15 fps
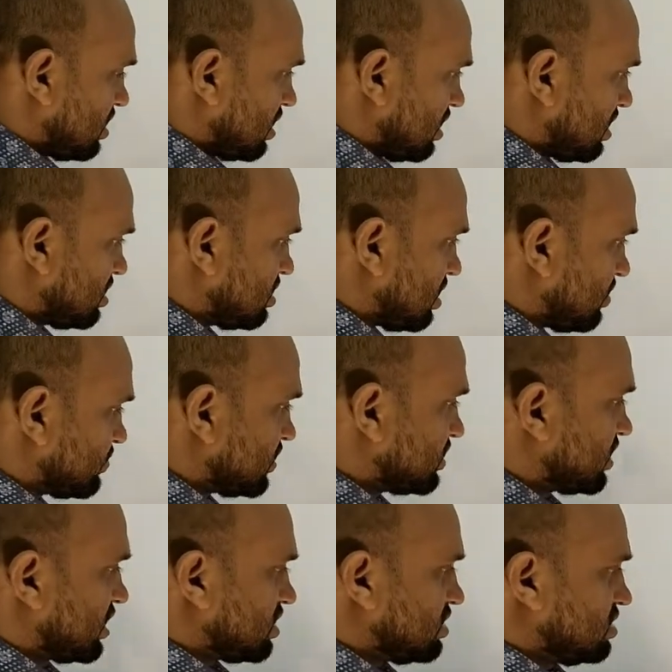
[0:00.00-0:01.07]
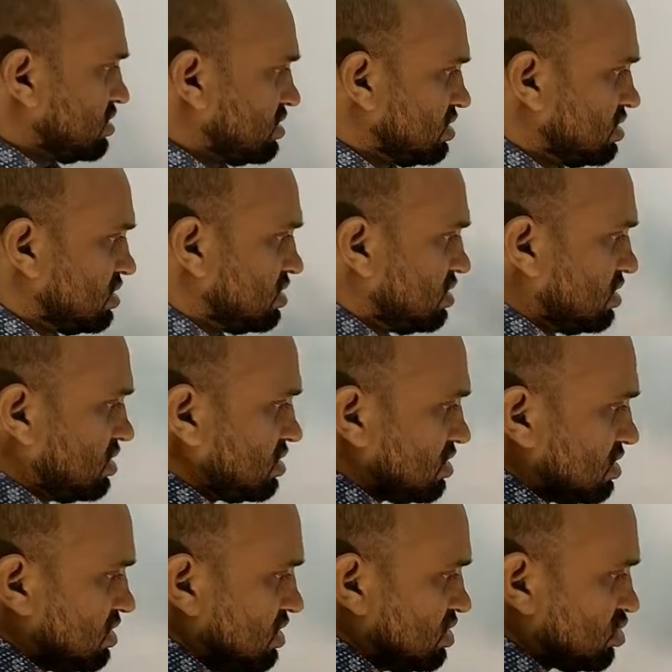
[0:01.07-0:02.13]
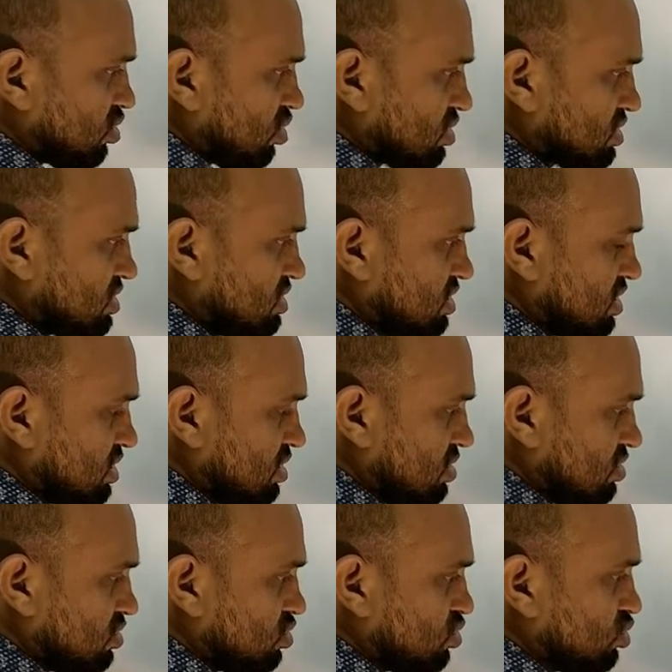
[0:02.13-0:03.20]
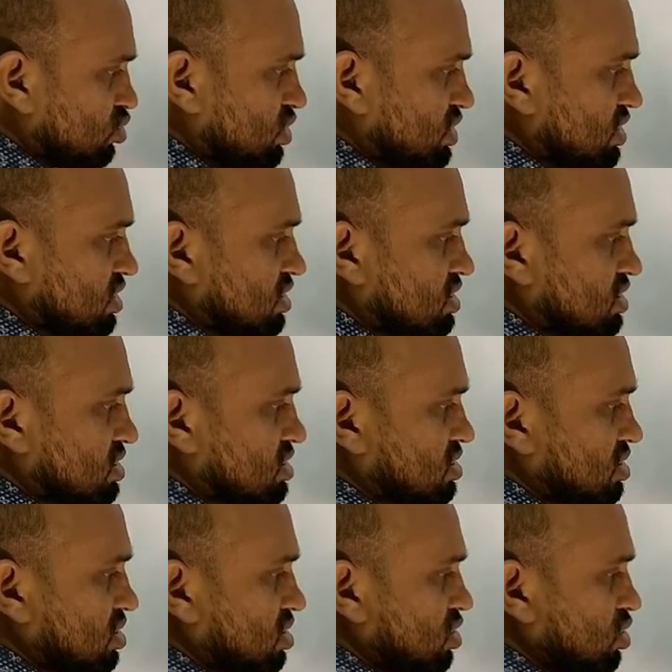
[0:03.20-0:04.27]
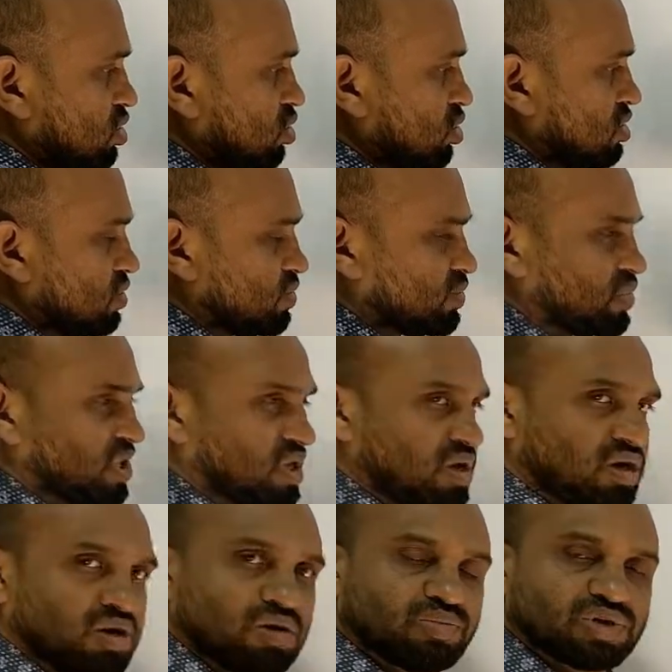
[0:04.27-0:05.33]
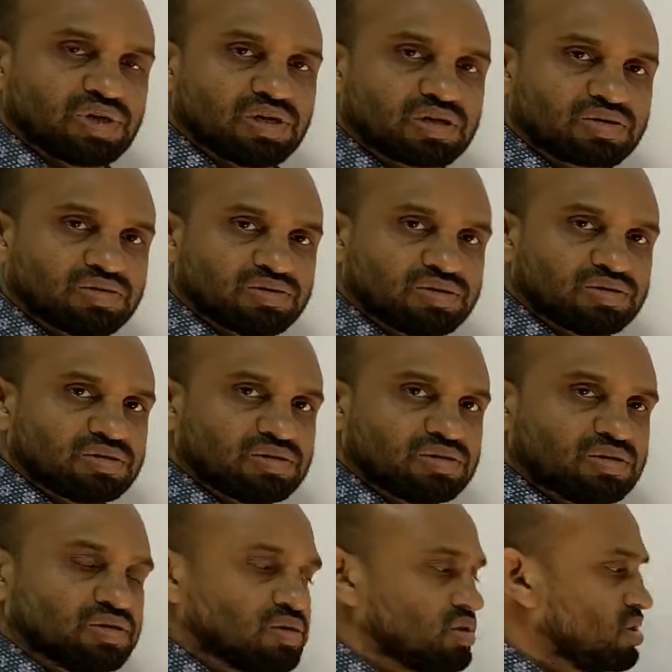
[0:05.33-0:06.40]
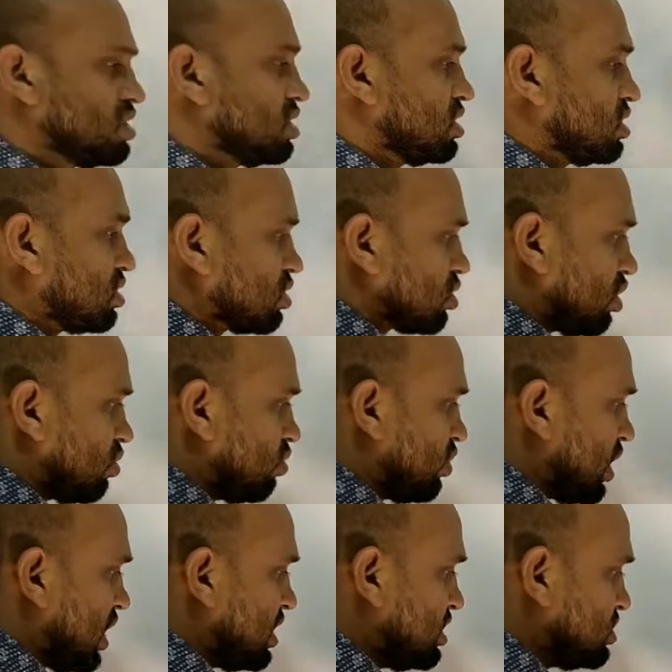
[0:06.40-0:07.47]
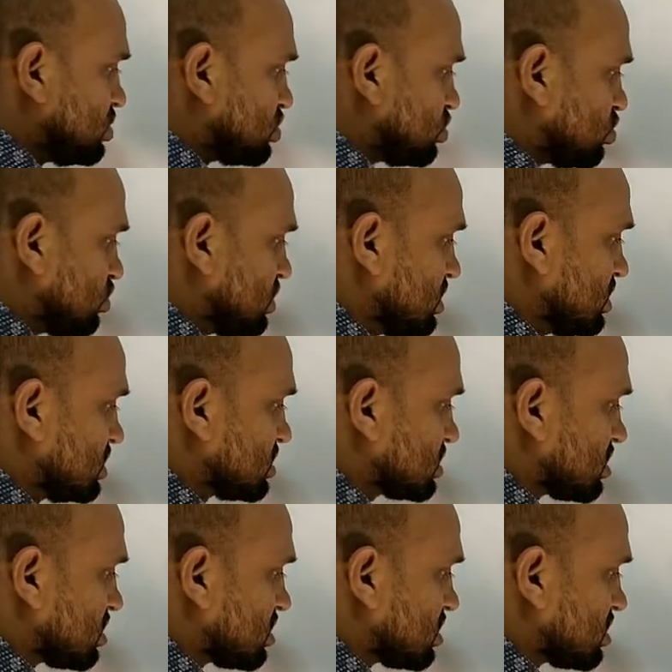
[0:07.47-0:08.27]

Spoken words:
And after that, this oxygen with its lone pair of electrons combines with this